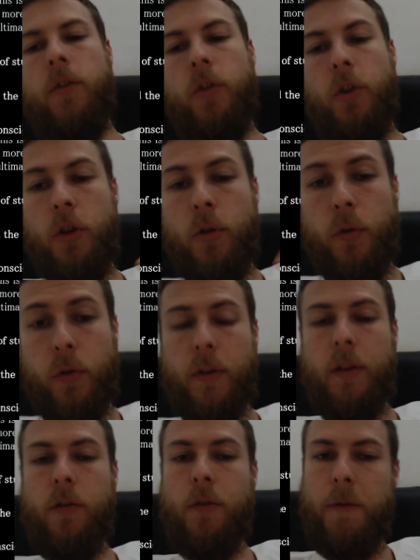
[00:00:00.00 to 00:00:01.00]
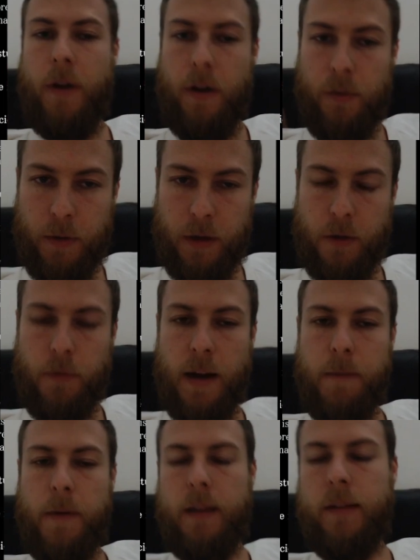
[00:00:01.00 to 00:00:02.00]
to use insofar as we can
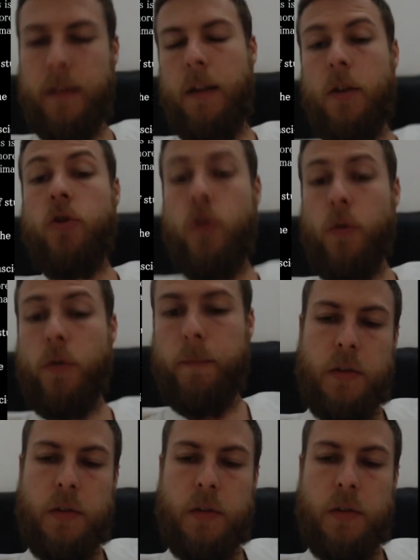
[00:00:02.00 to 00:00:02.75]
arrive at truth.